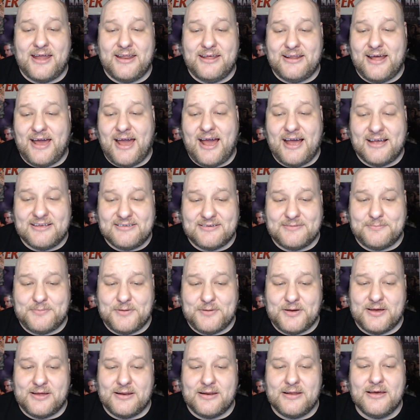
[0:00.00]
it hasn't
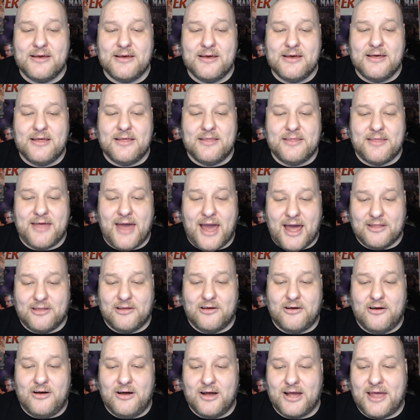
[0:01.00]
been that
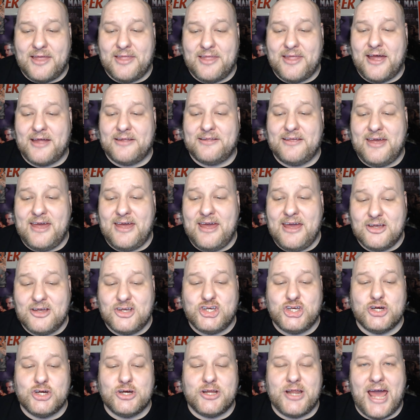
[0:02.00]
long and that he
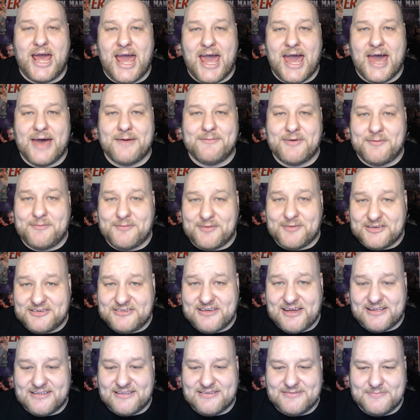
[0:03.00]
should have a
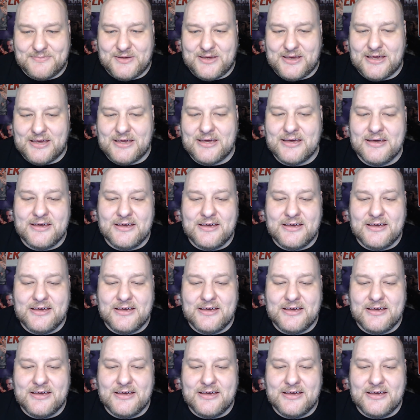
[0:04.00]
vasectomy.